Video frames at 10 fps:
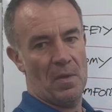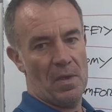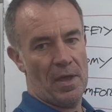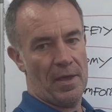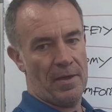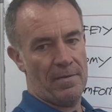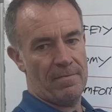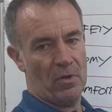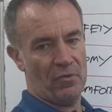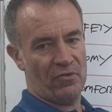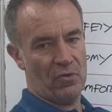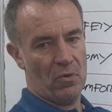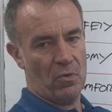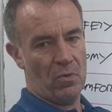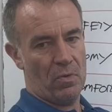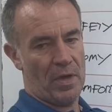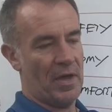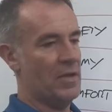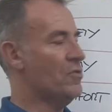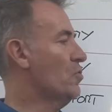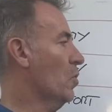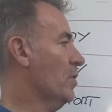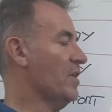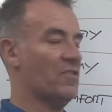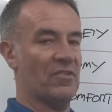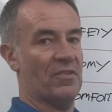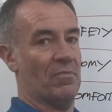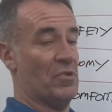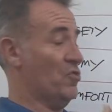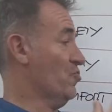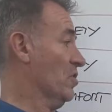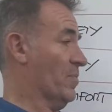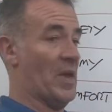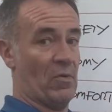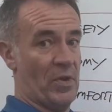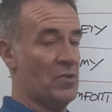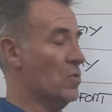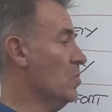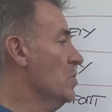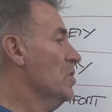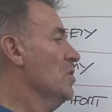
Also noise when you shut the back window.